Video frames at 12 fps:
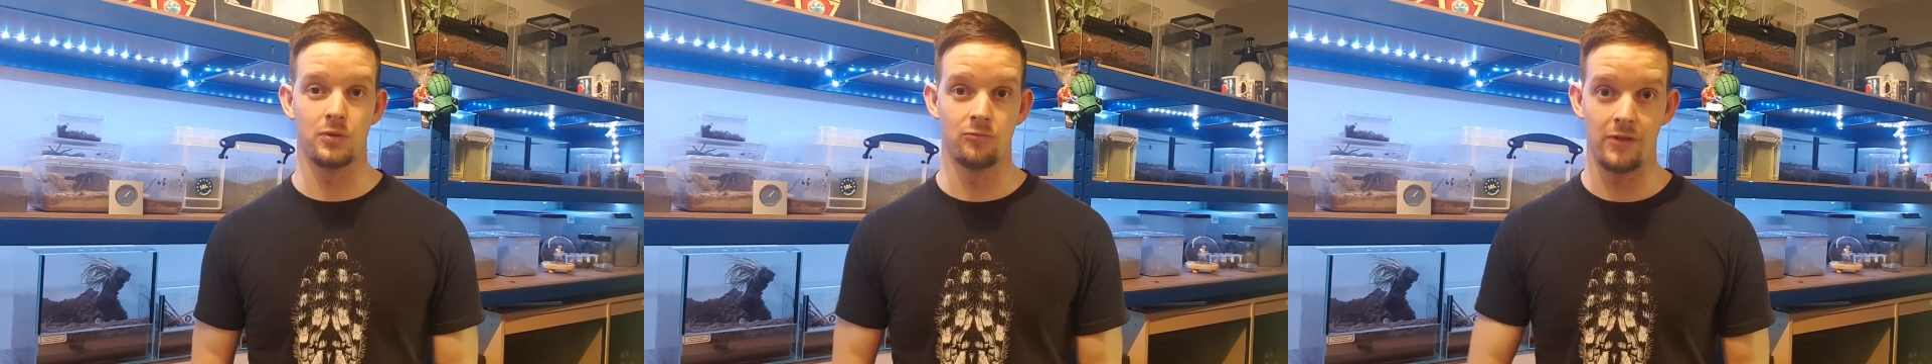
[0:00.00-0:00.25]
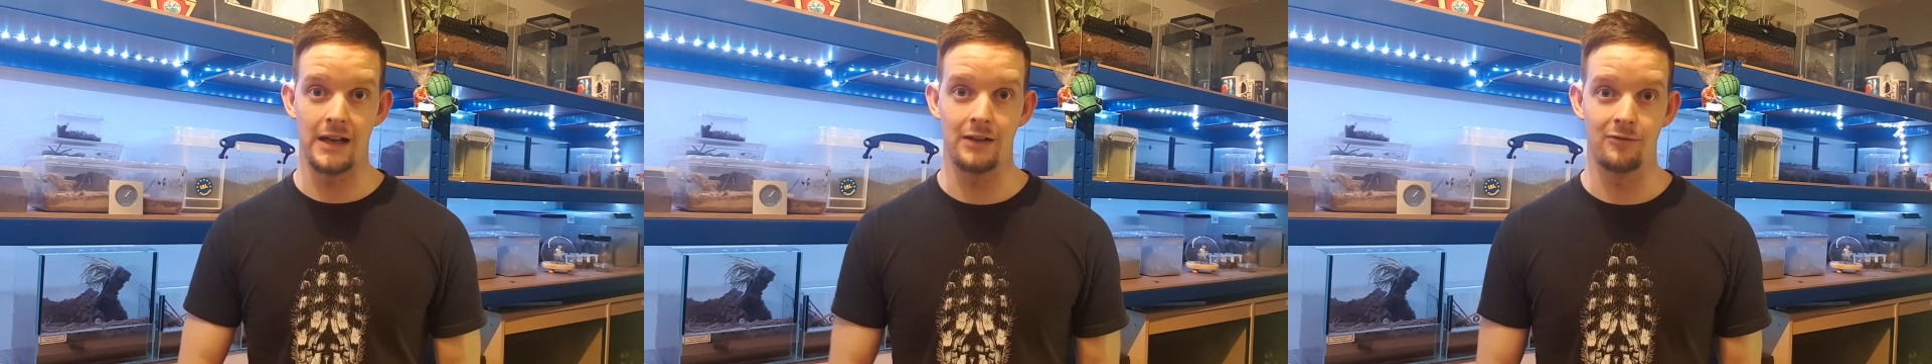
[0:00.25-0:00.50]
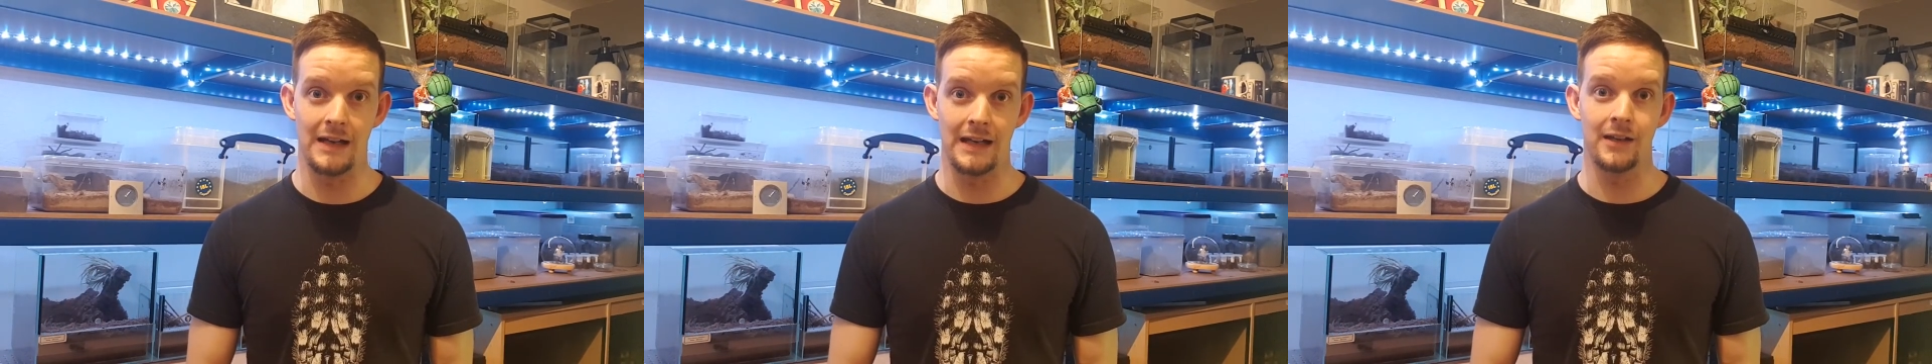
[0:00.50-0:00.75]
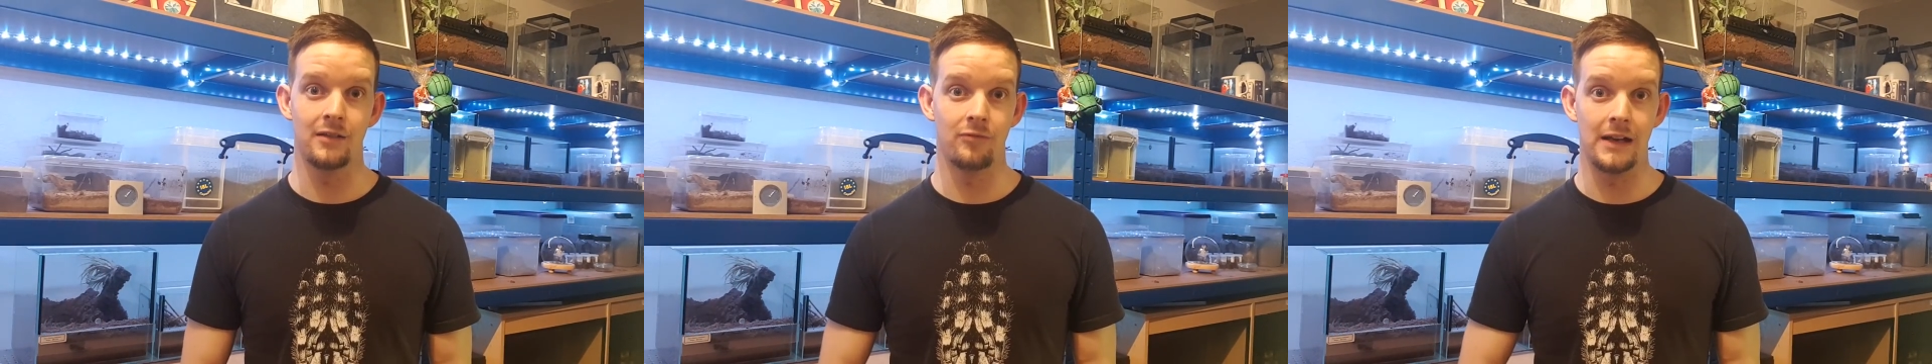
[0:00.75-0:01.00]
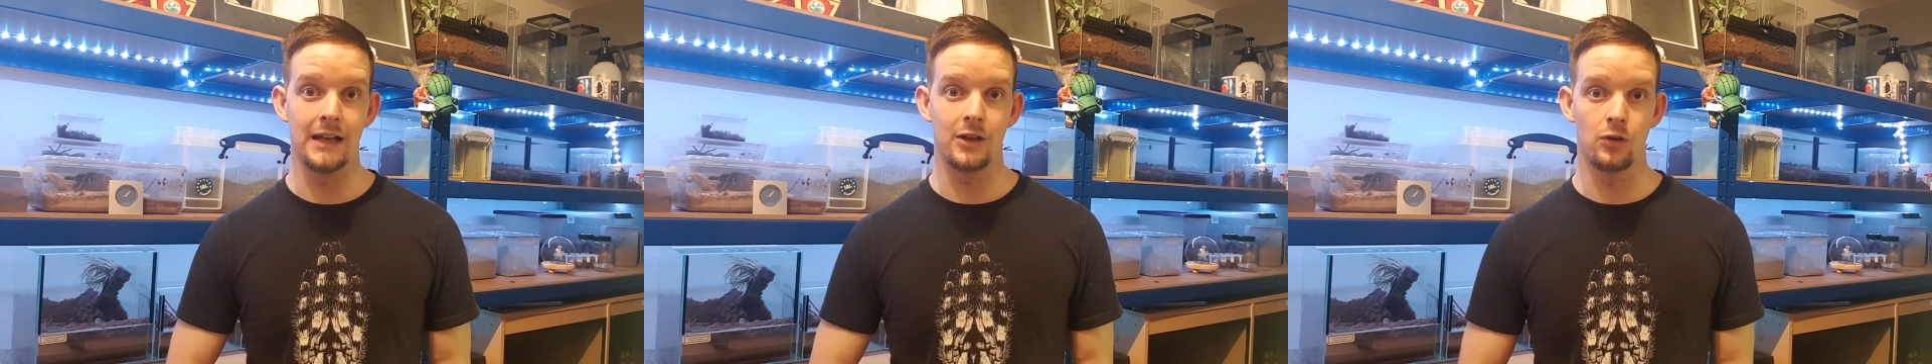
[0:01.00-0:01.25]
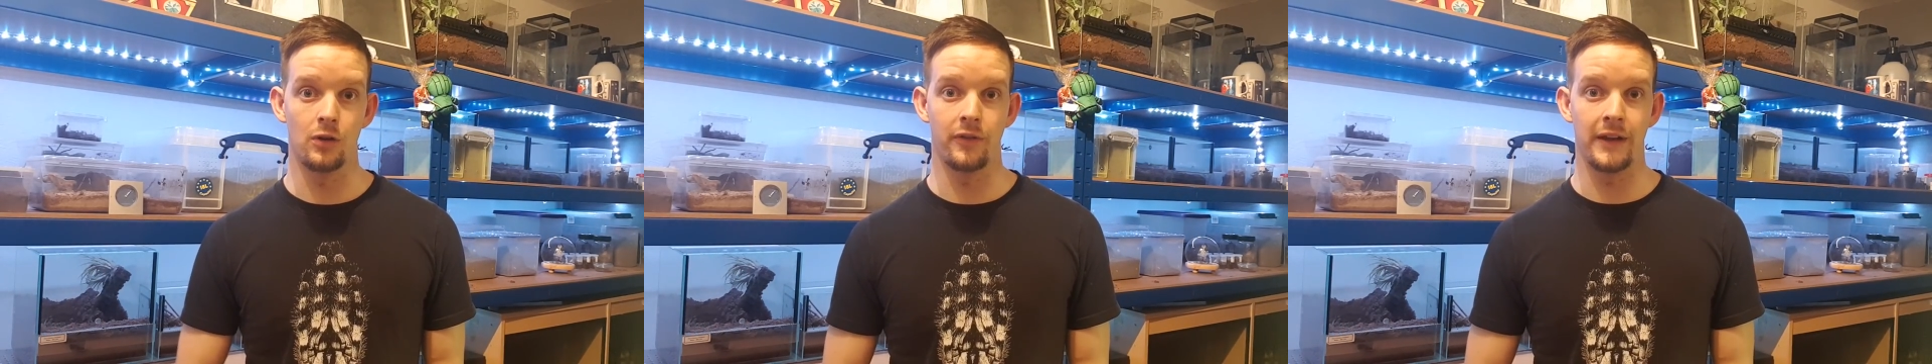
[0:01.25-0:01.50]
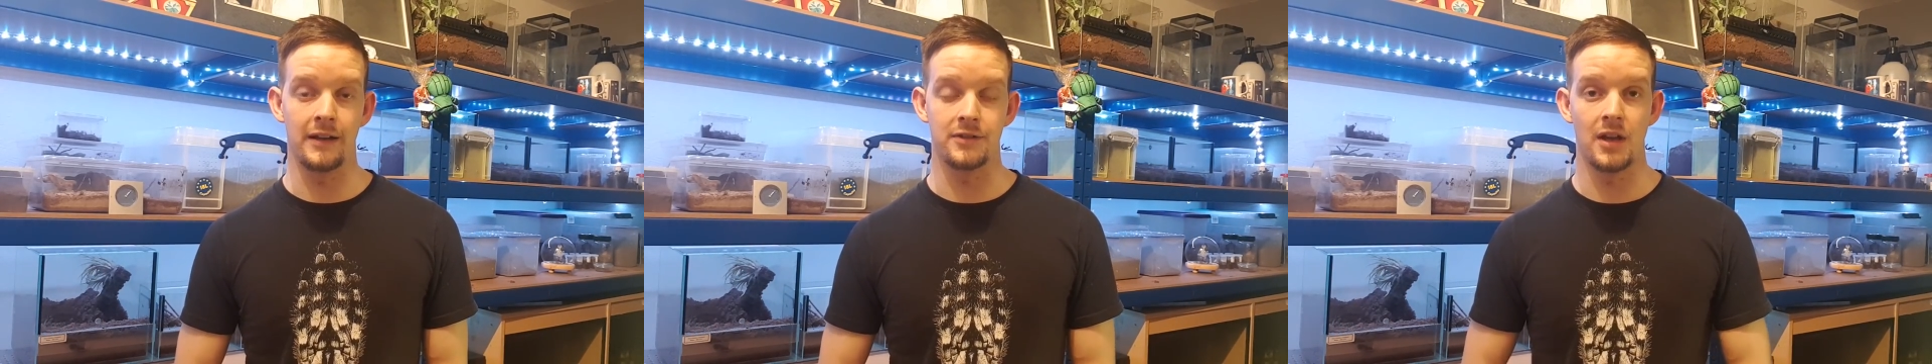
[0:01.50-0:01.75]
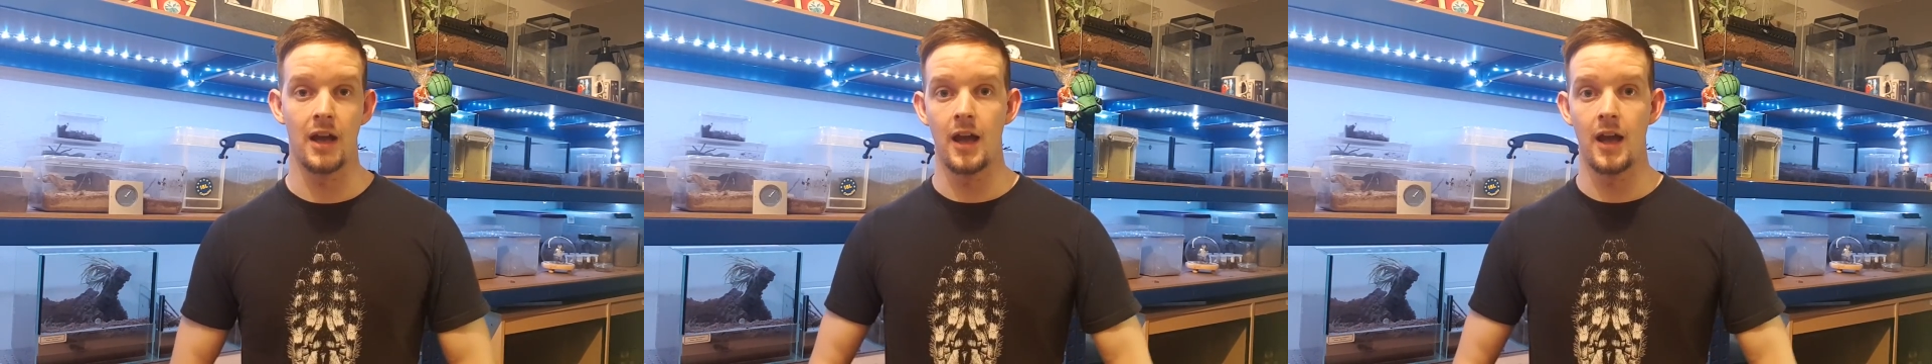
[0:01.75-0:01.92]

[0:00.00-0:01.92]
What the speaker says: some really, really, really good things.